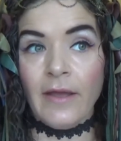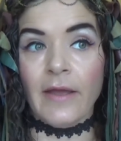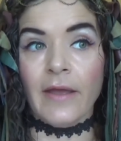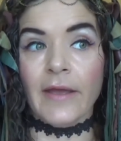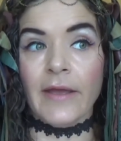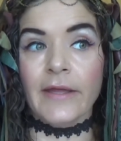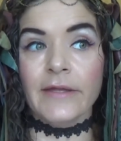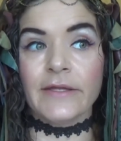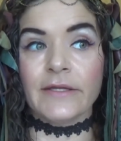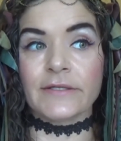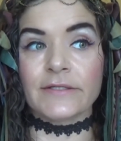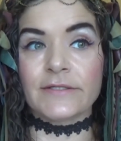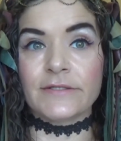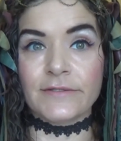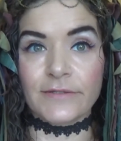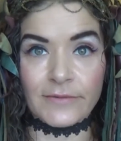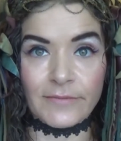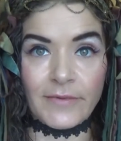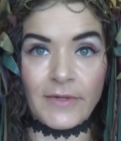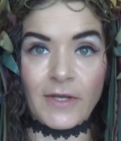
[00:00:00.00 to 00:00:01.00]
and you
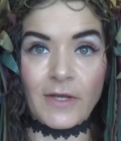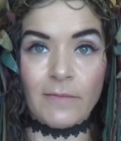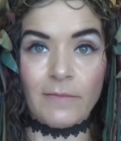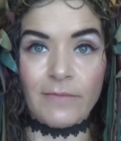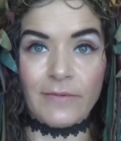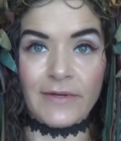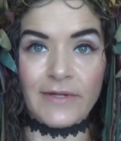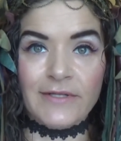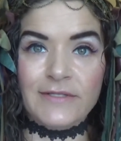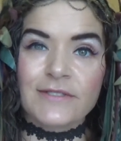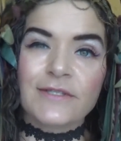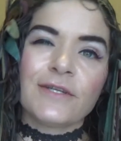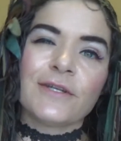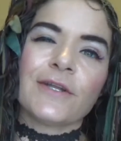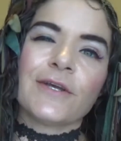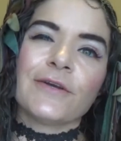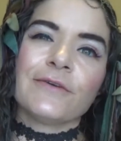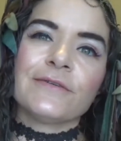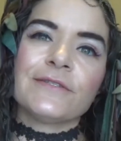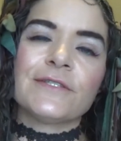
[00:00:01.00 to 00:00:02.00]
stood me up once, you
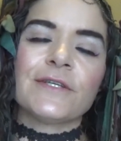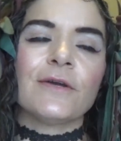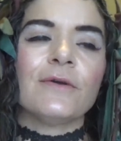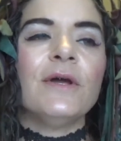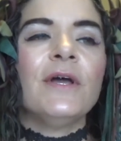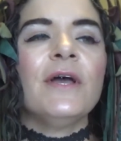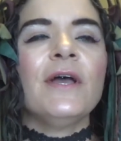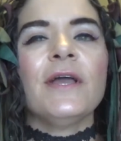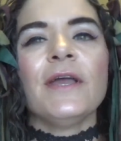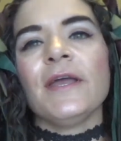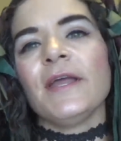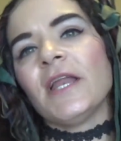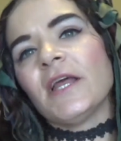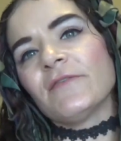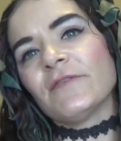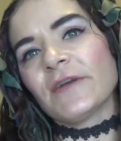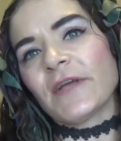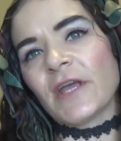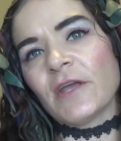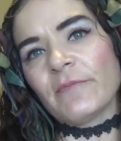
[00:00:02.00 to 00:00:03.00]
know. So he
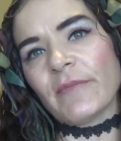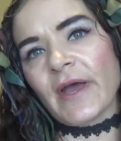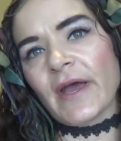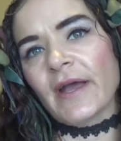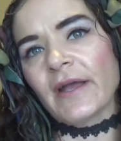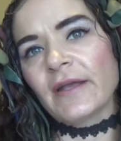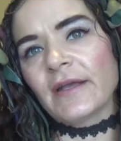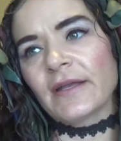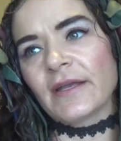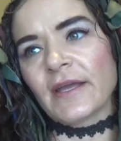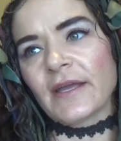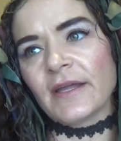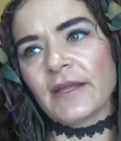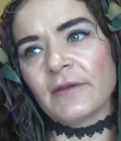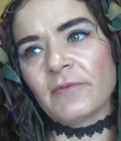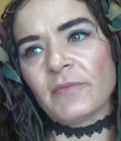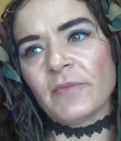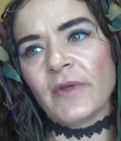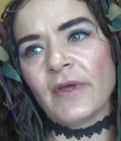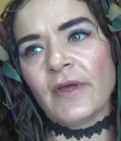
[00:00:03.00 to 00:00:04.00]
never came back
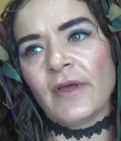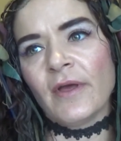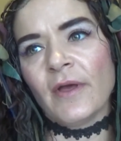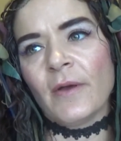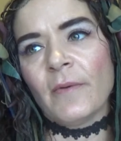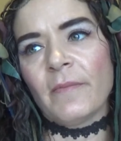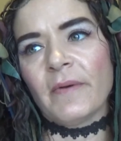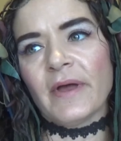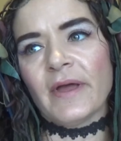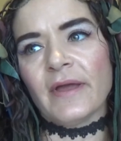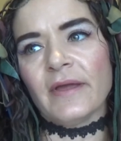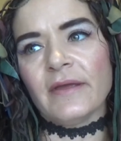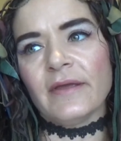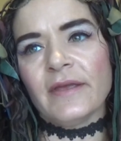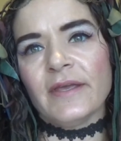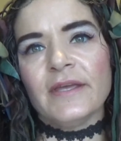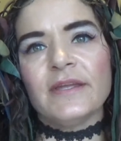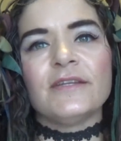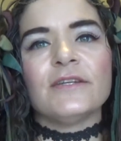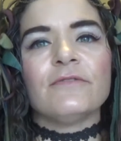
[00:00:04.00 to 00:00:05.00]
again, but
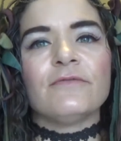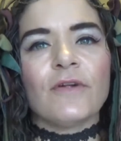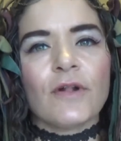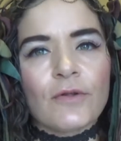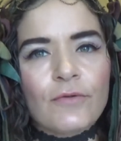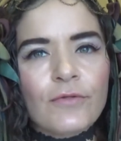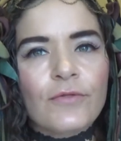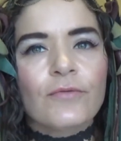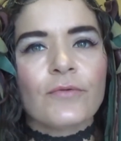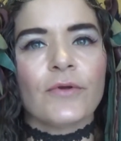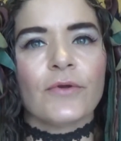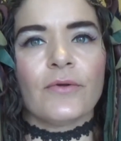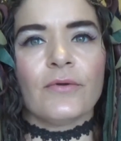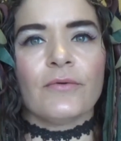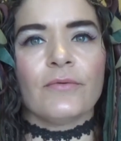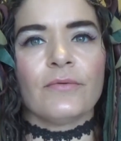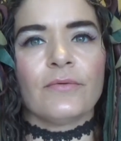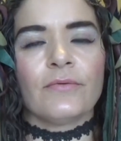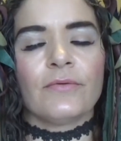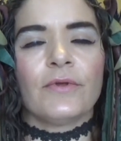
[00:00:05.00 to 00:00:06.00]
he did follow
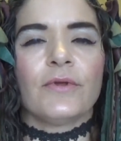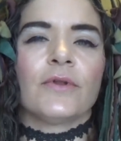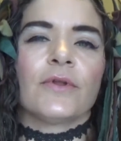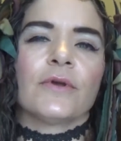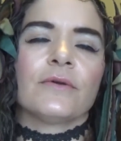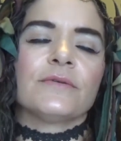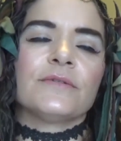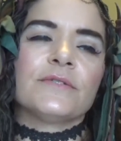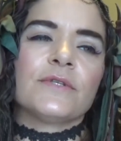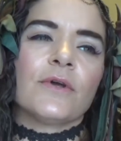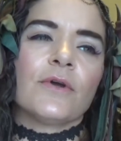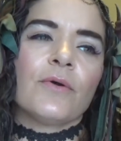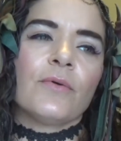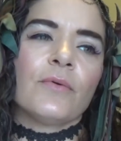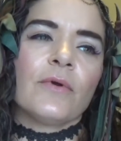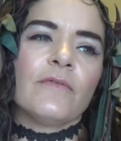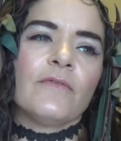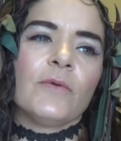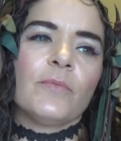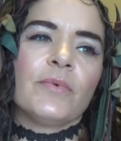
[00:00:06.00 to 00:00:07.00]
through, you know.
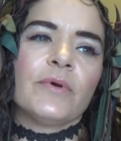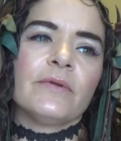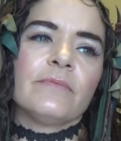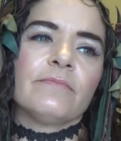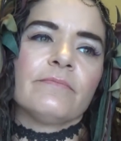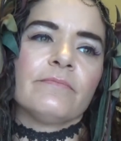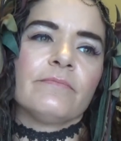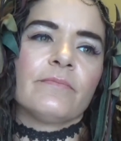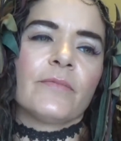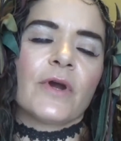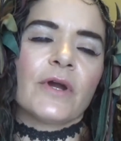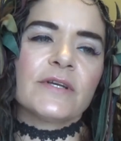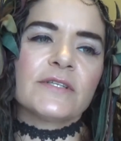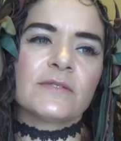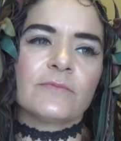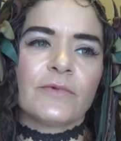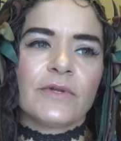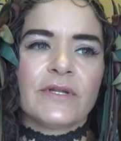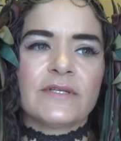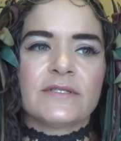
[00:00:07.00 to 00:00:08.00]
So if you mark
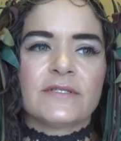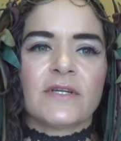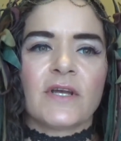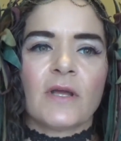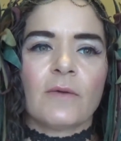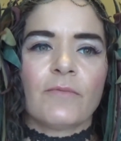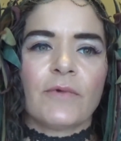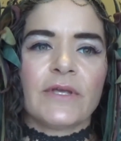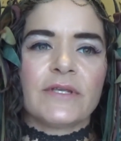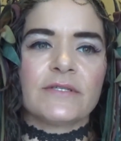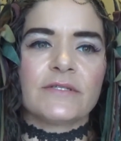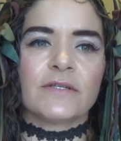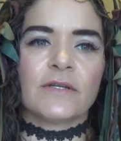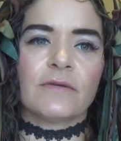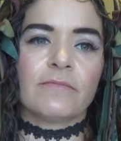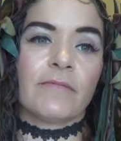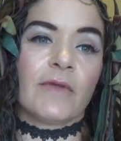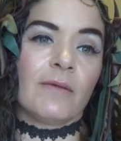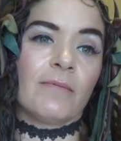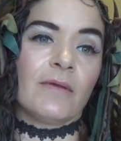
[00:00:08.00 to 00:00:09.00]
someone as a time
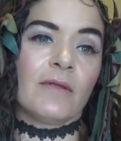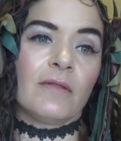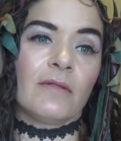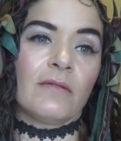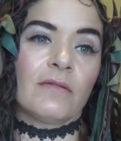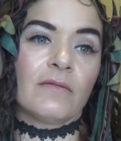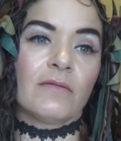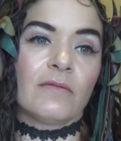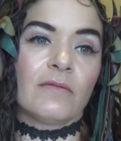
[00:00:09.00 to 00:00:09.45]
waster, maybe